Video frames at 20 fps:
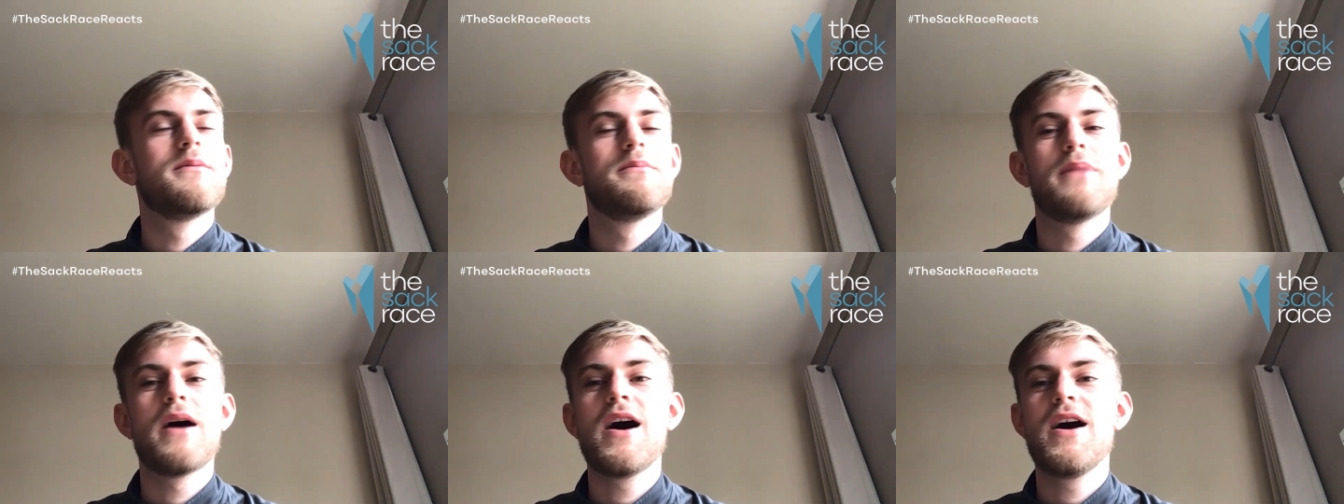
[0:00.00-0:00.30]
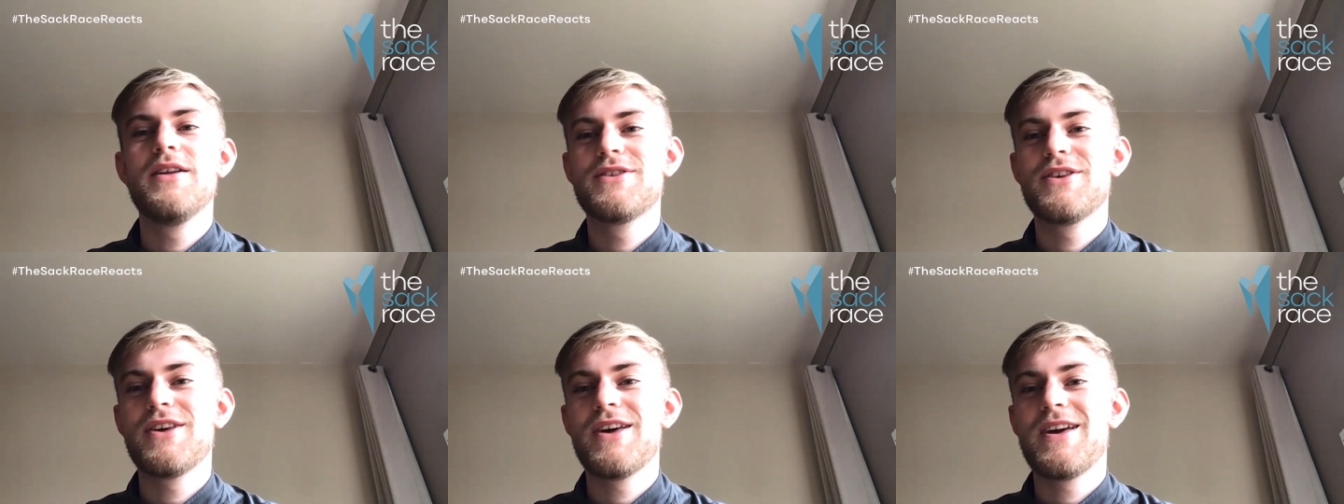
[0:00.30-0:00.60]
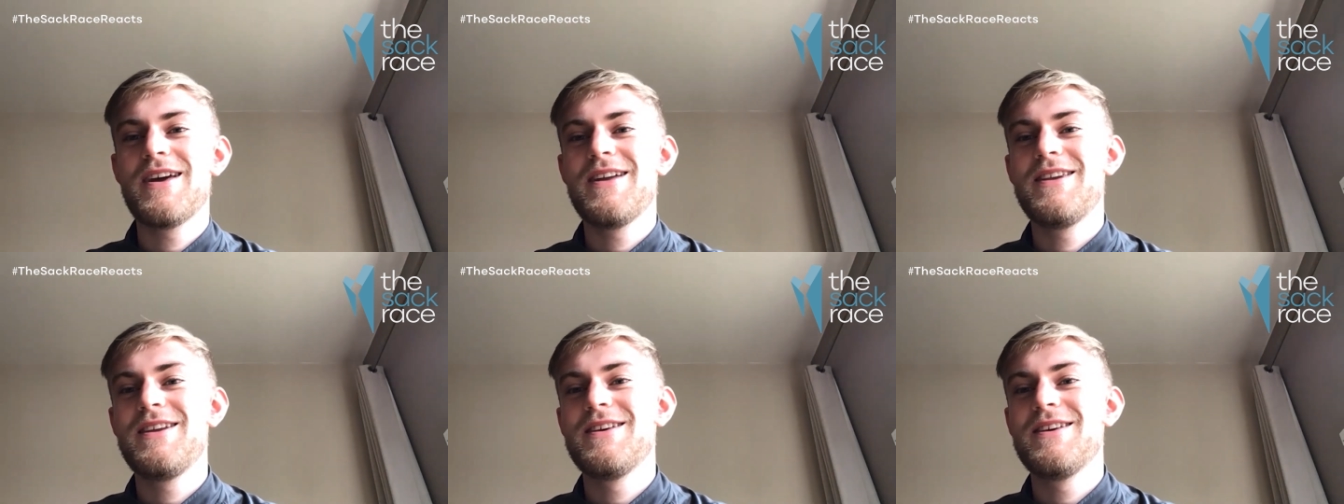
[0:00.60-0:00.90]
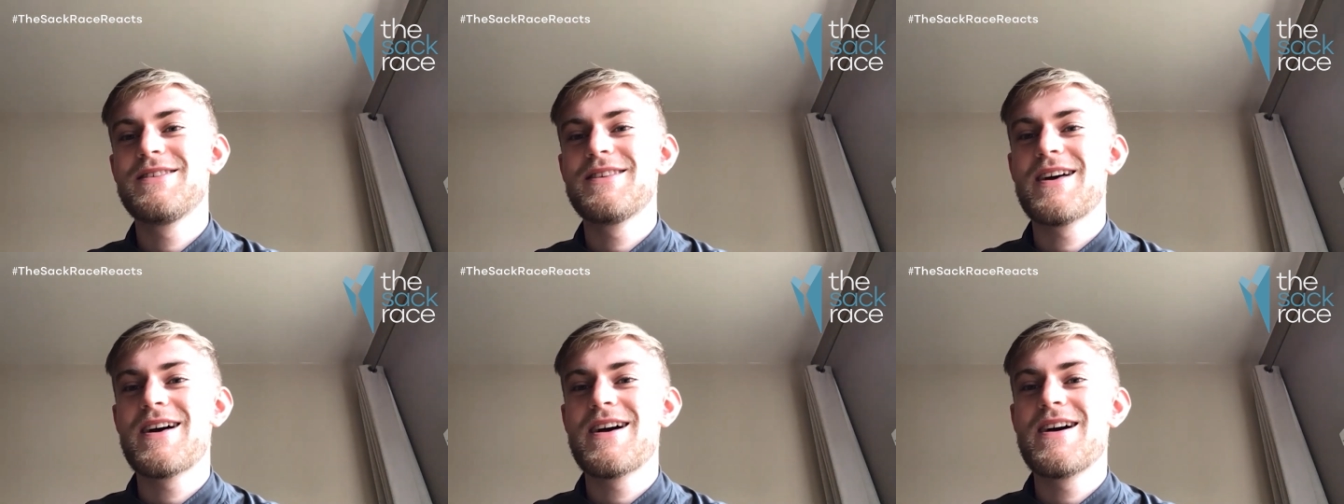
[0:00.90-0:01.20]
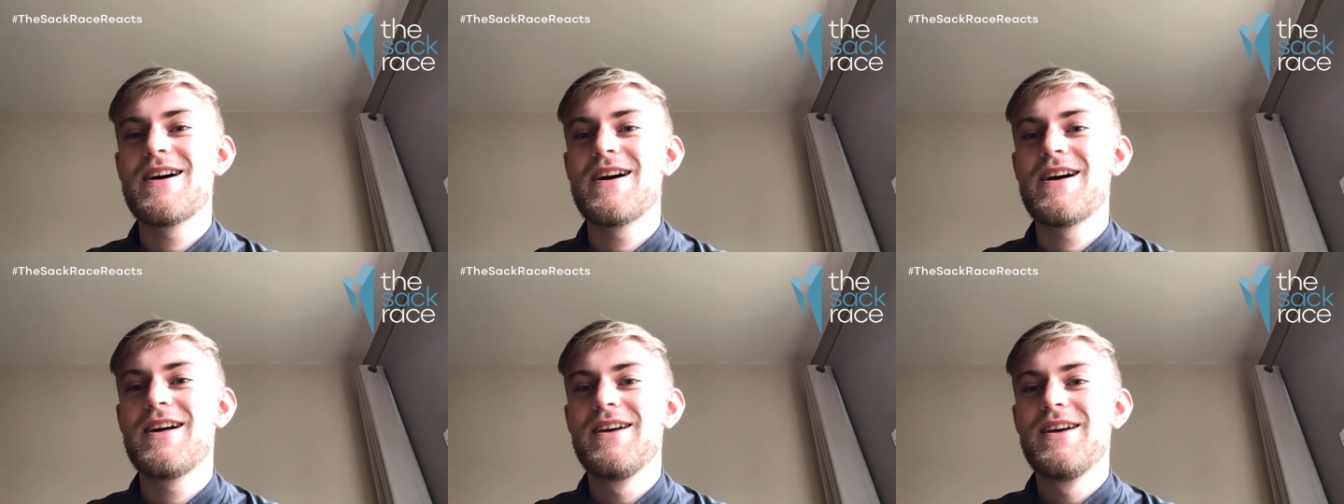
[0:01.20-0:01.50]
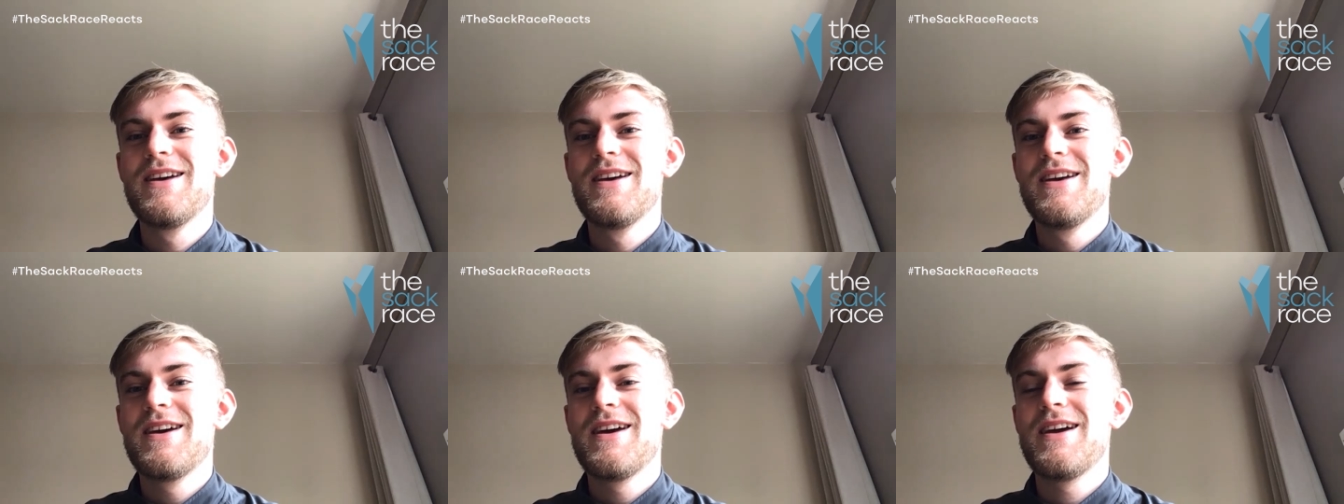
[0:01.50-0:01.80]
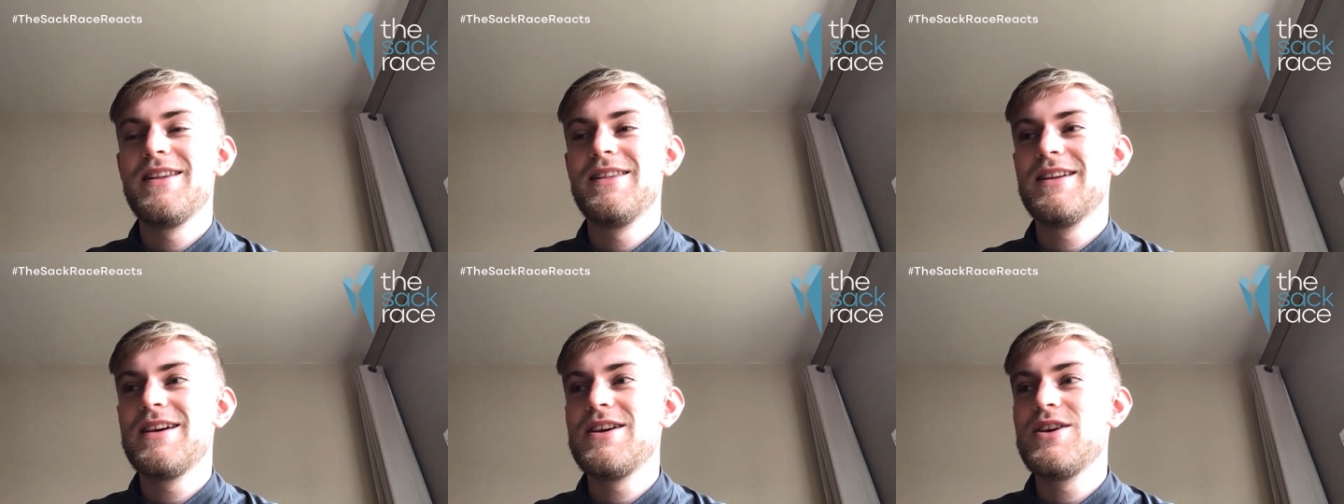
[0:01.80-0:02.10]
Barnsley in his
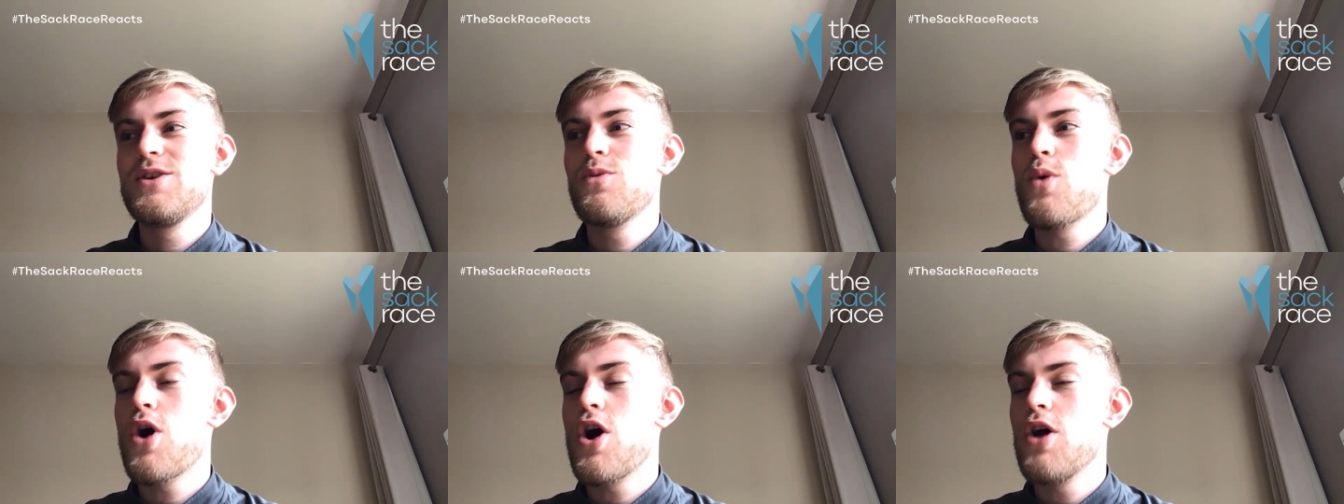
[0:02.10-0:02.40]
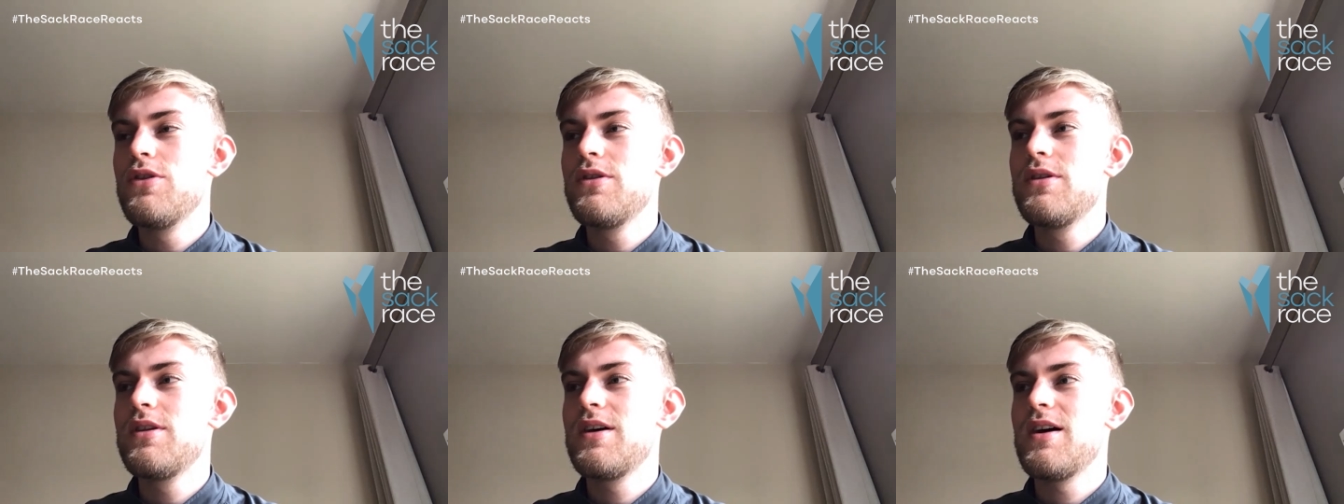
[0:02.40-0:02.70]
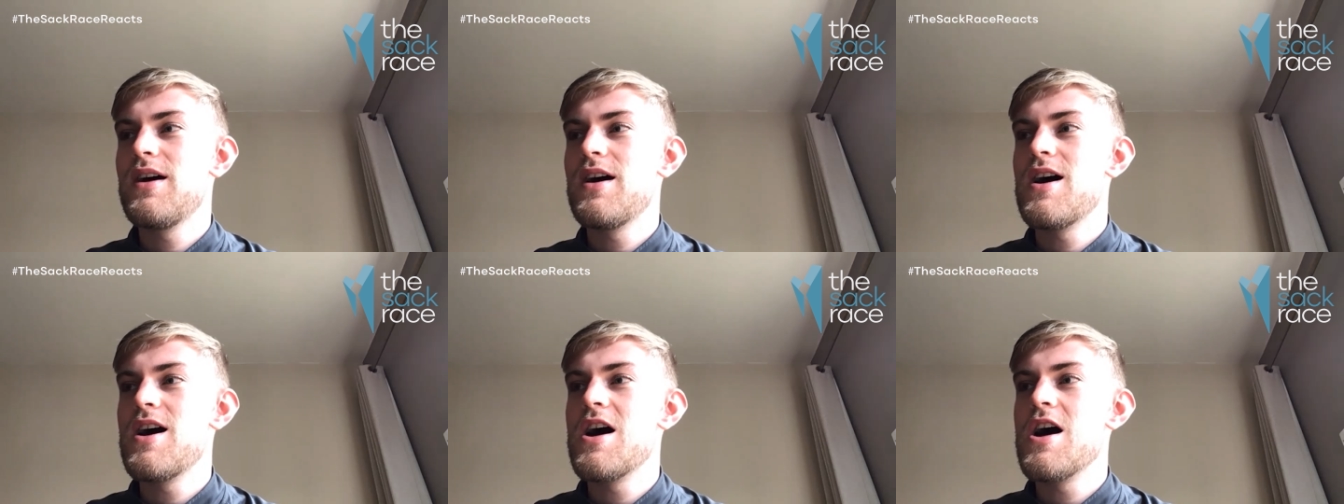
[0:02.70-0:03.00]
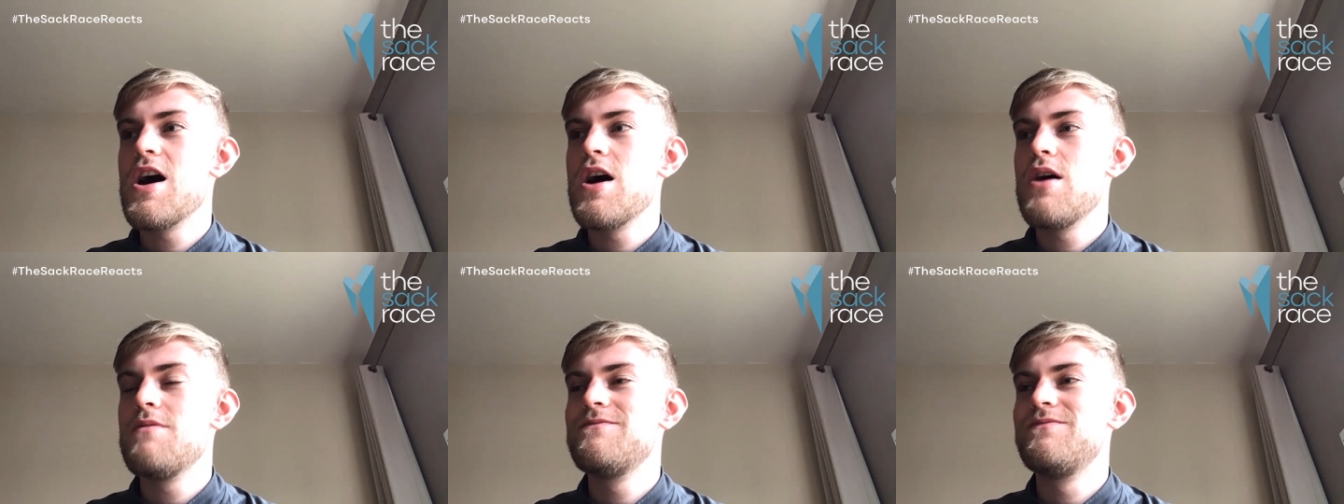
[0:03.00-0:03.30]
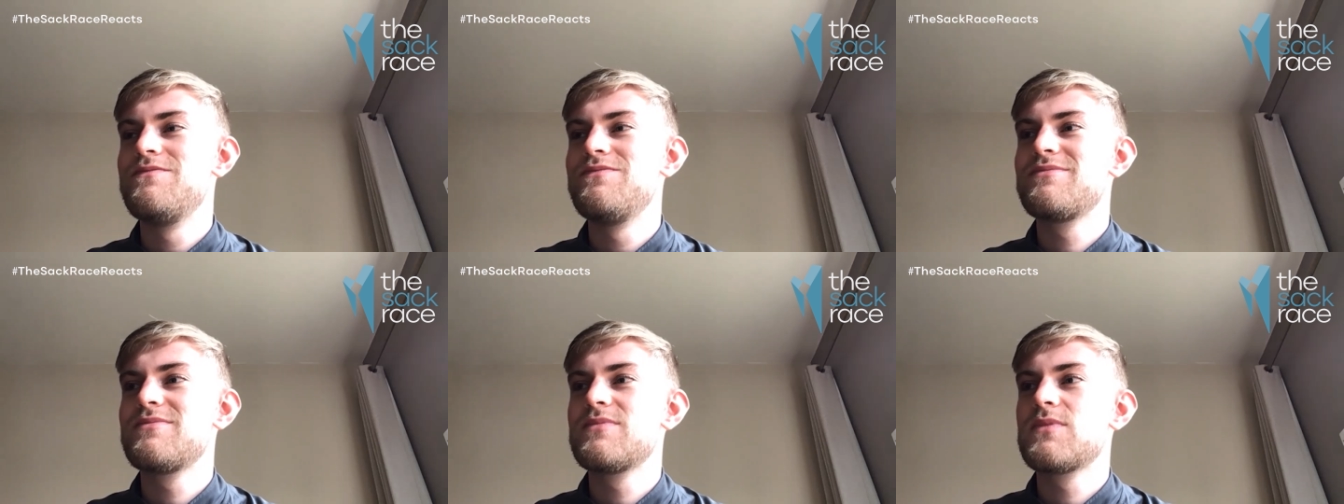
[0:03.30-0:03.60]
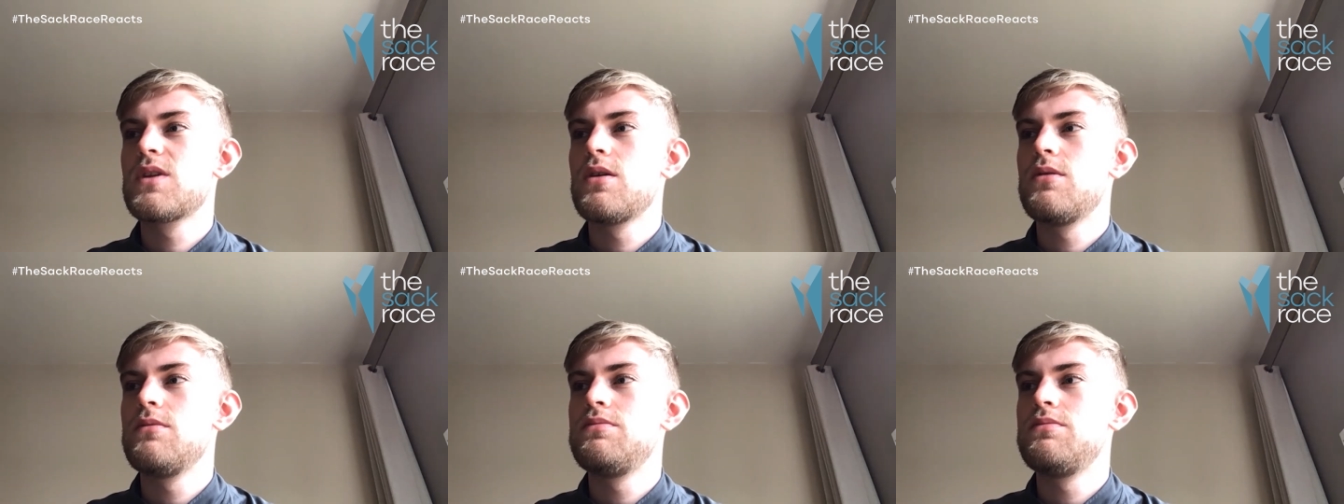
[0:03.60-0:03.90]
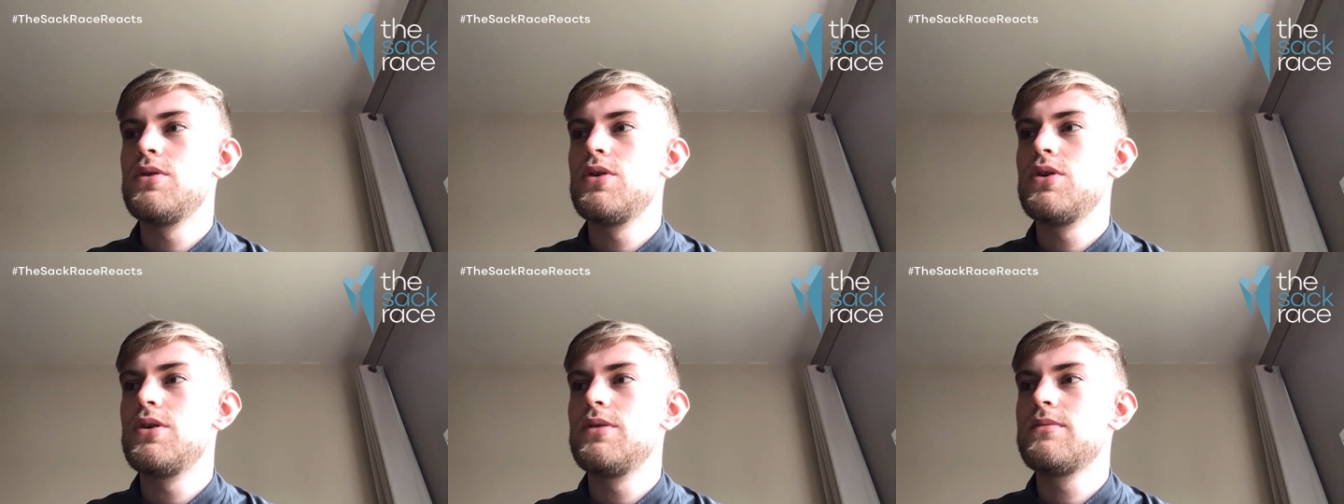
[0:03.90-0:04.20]
in League One,
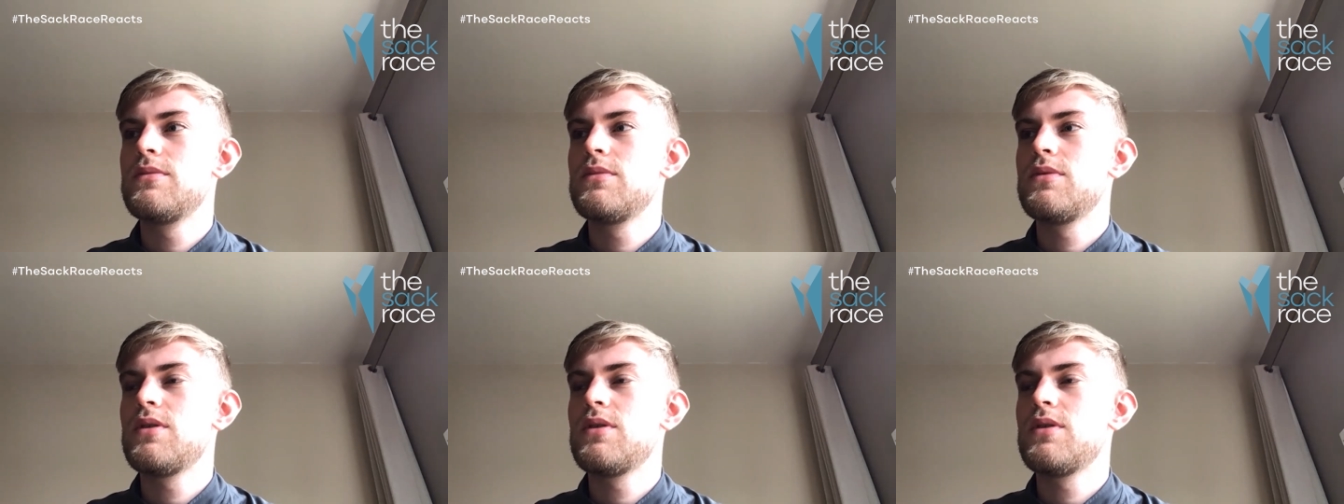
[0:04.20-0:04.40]
but